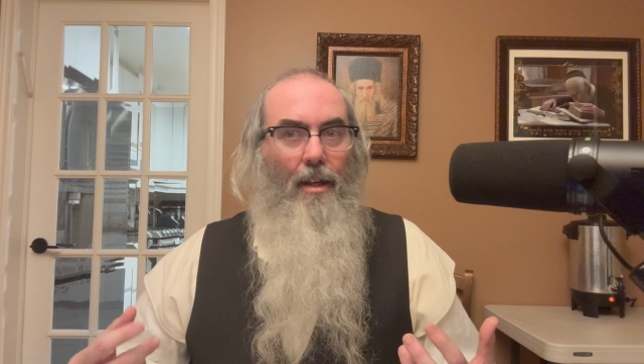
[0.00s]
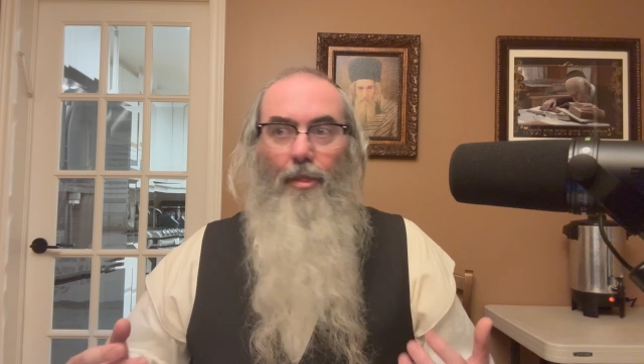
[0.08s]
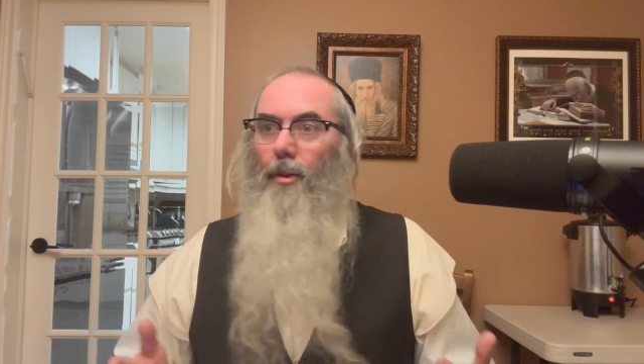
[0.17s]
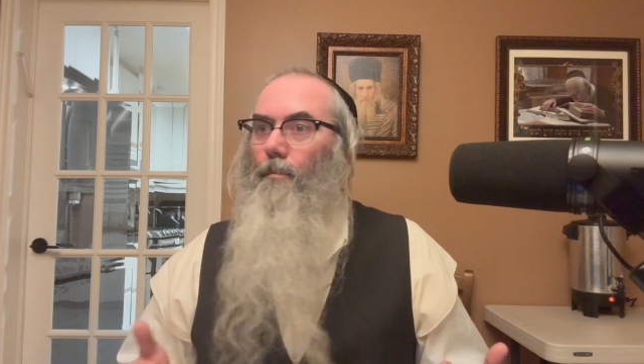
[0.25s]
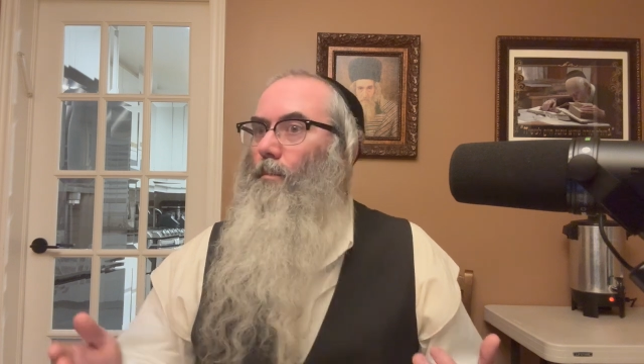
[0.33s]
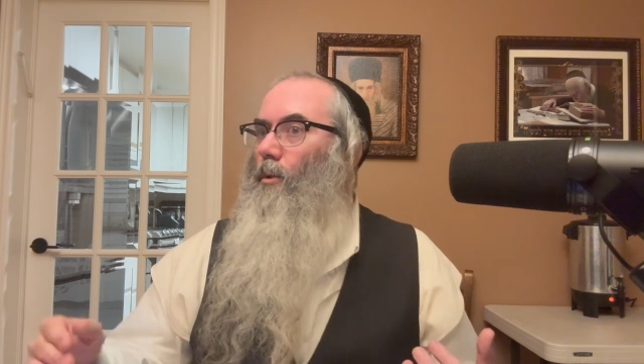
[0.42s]

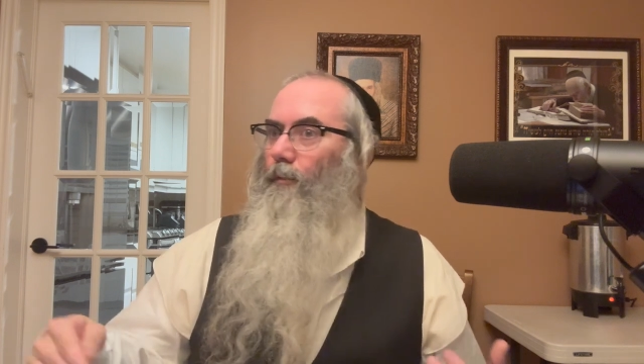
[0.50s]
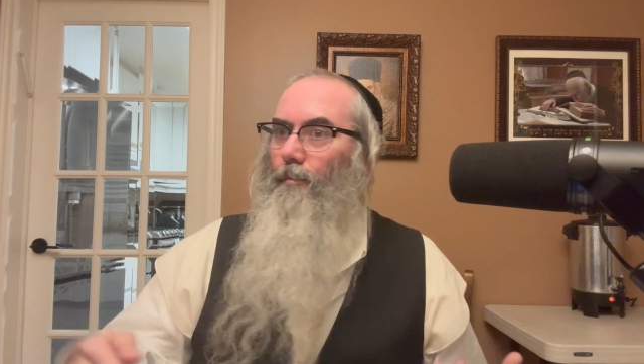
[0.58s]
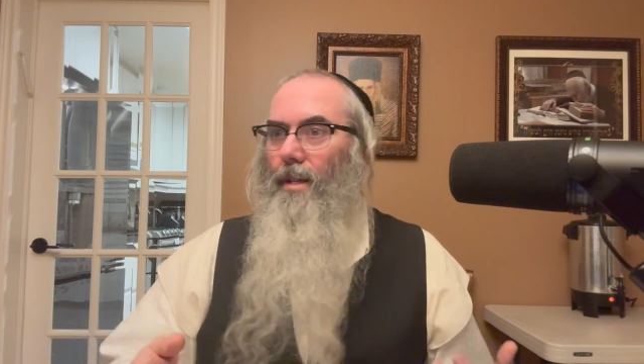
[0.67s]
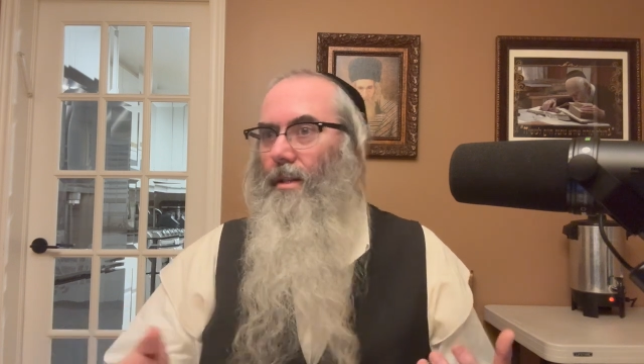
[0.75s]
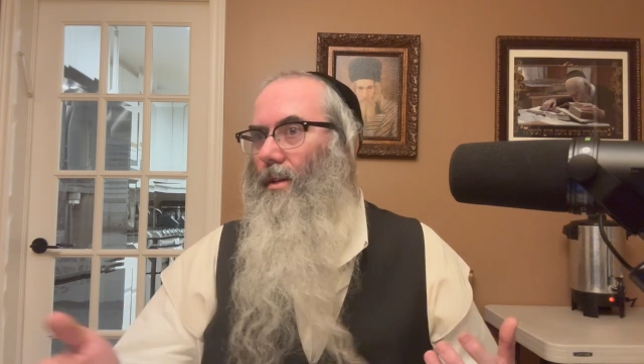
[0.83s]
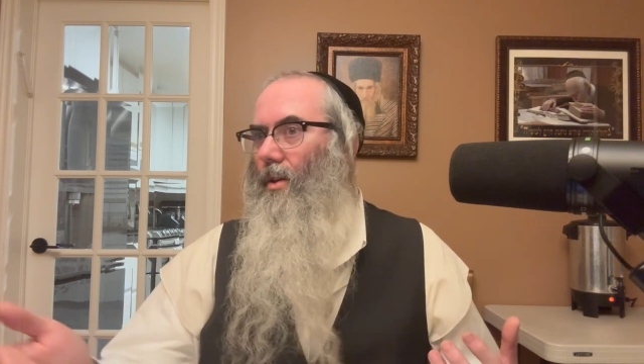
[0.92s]
Their
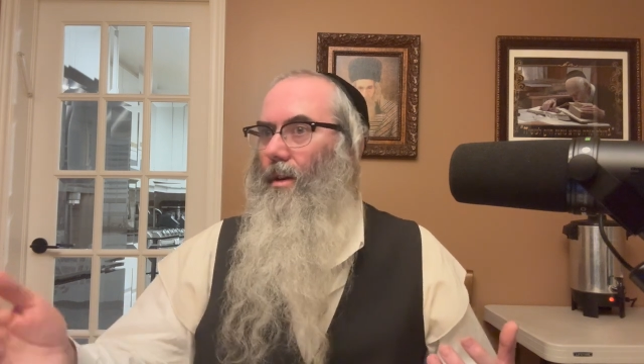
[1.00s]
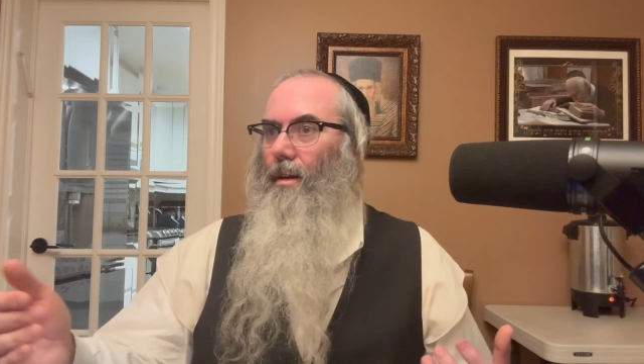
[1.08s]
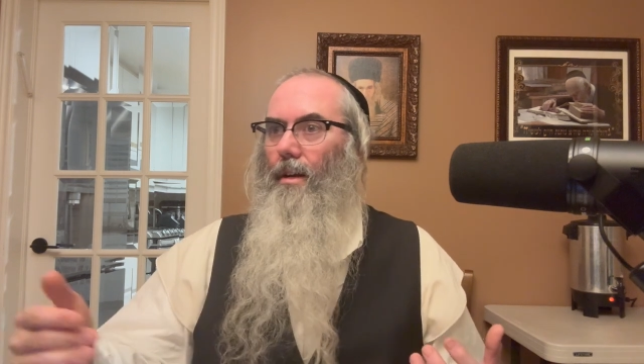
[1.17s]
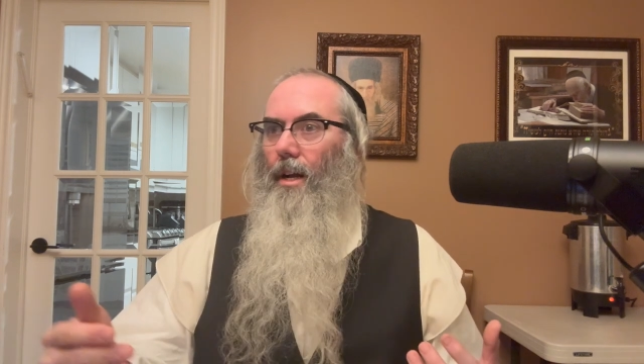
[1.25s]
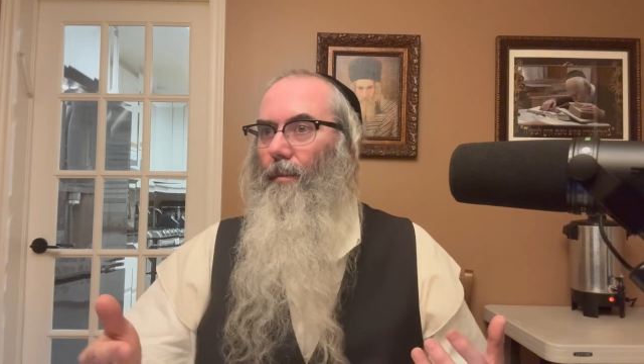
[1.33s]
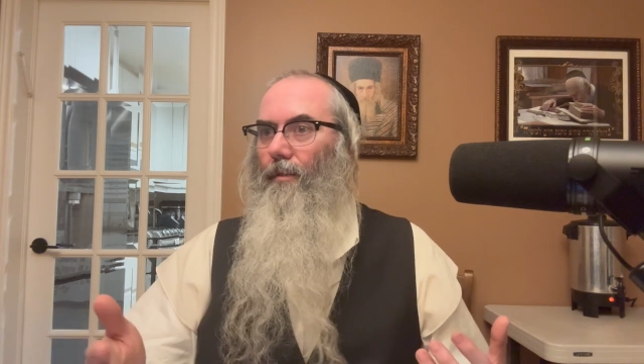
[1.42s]
movement
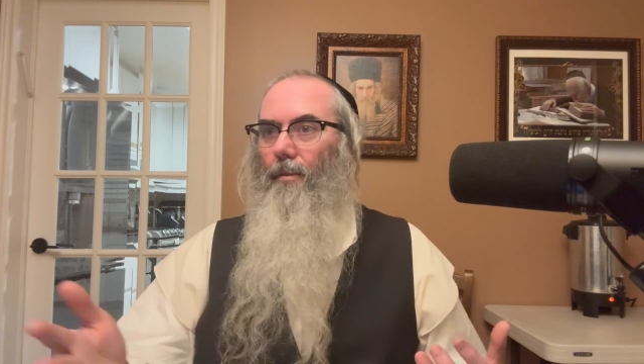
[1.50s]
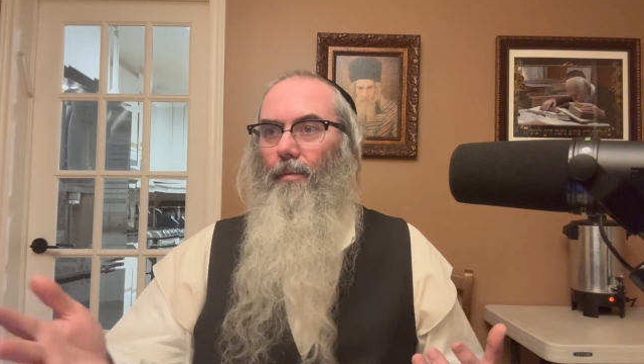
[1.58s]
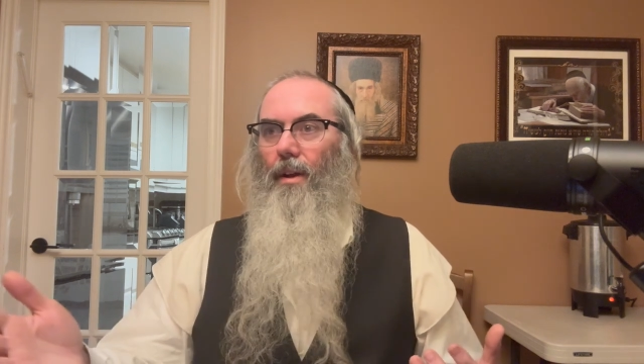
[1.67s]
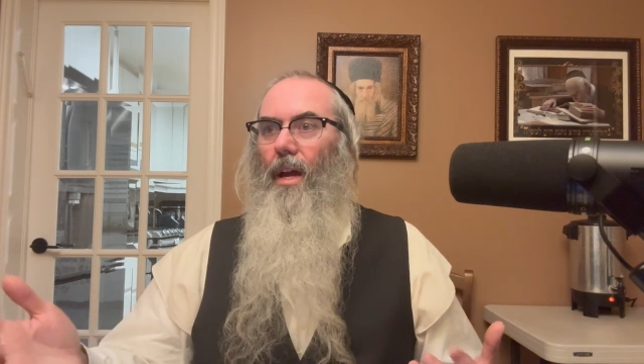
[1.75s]
comes from there.